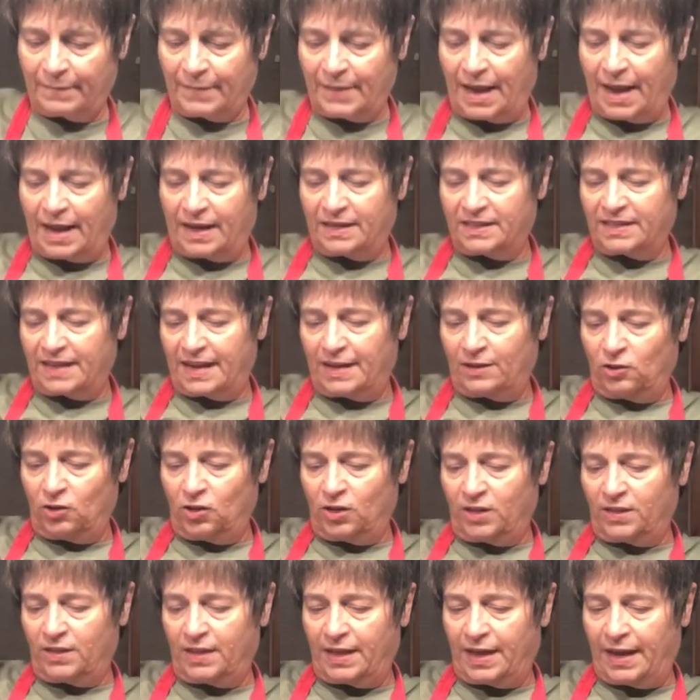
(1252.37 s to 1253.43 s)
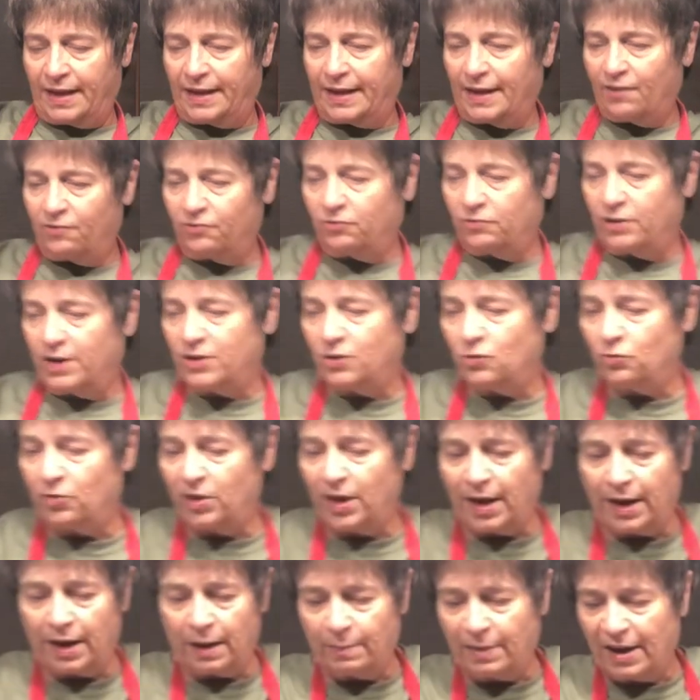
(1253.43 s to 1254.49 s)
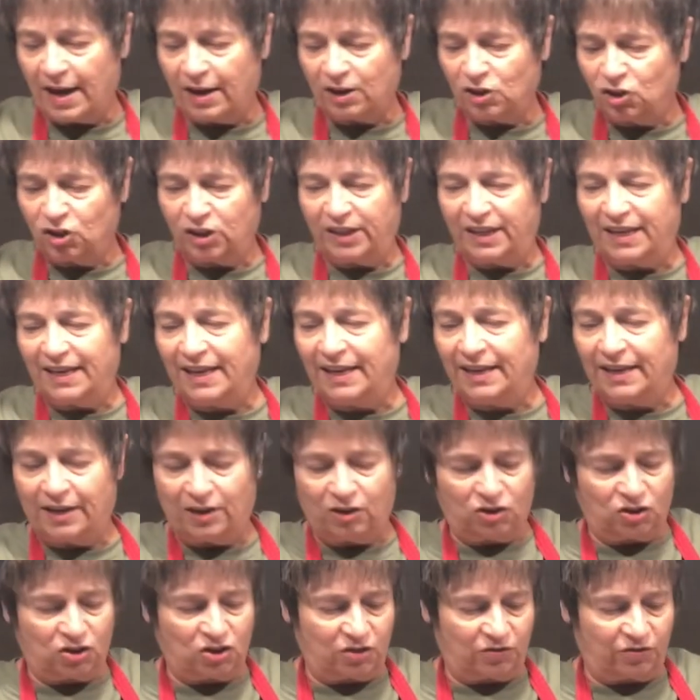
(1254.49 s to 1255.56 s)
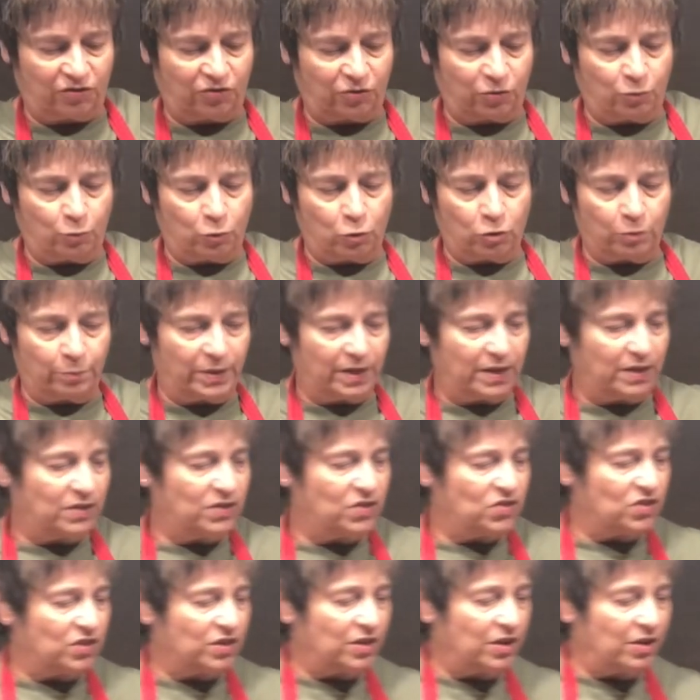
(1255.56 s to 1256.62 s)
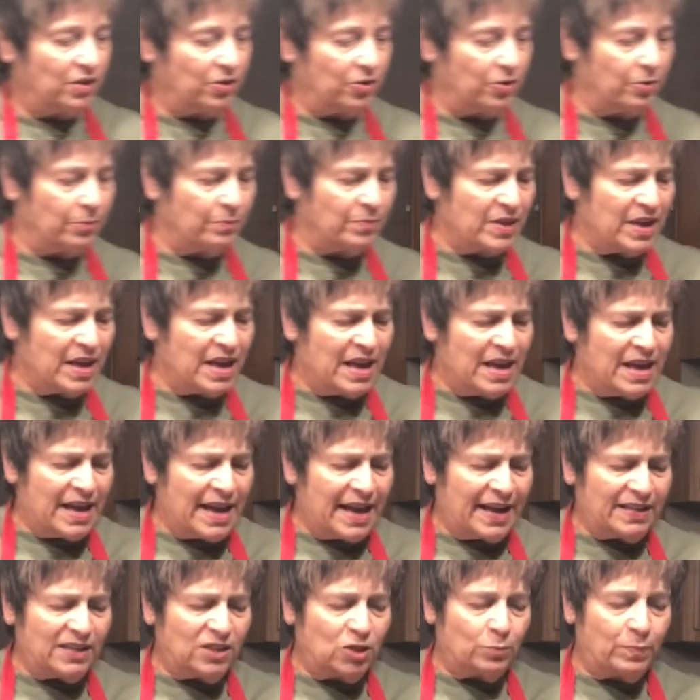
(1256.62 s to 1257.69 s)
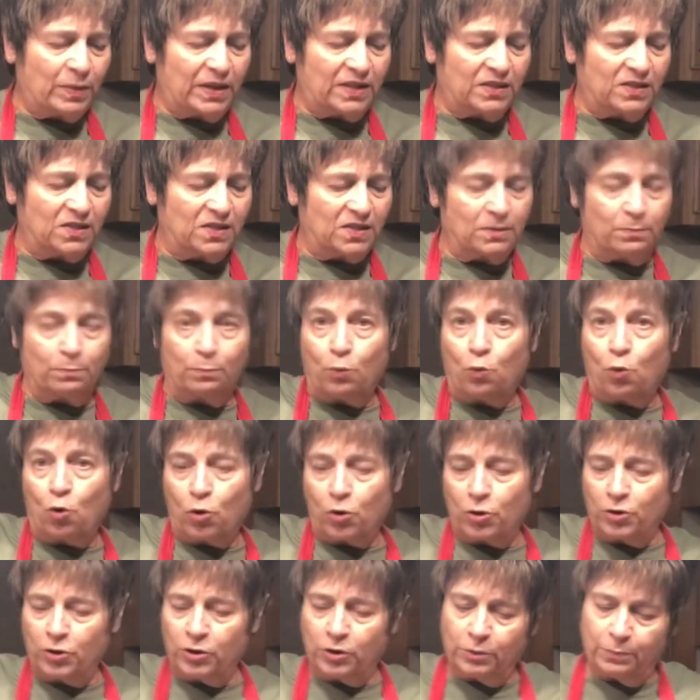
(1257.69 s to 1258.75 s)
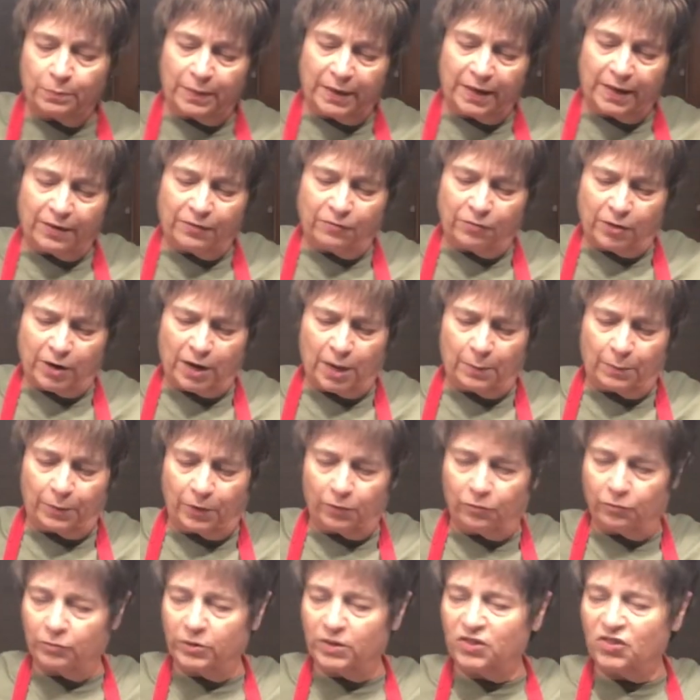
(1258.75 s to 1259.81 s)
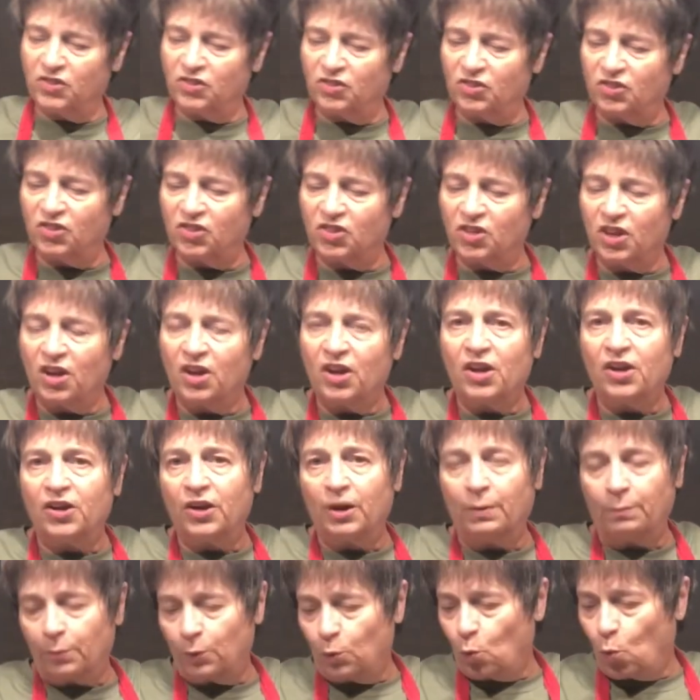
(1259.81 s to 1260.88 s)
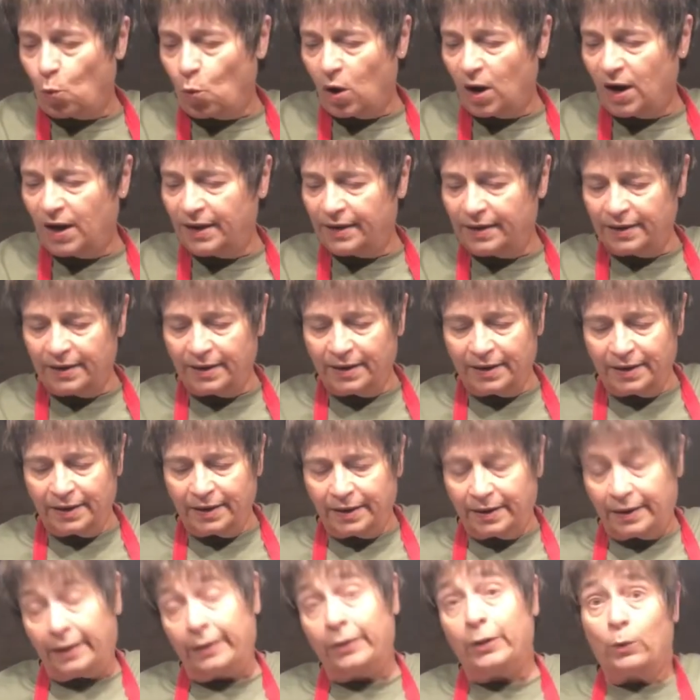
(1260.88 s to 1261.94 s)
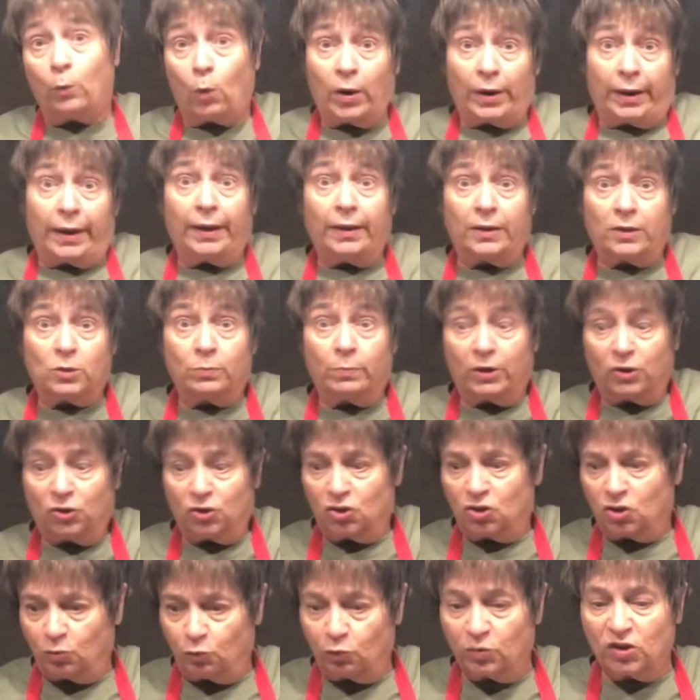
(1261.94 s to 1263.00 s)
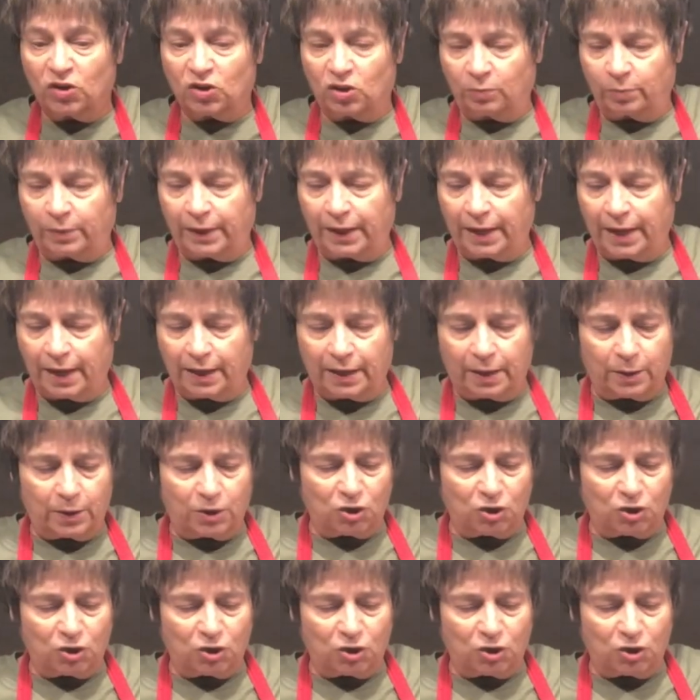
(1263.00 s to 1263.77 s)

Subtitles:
And as I look at that, after I do that, I'm actually needing just a few more beans in here. Headspace is important for a couple of reasons. Number one, you want to get as much as you reasonably can in the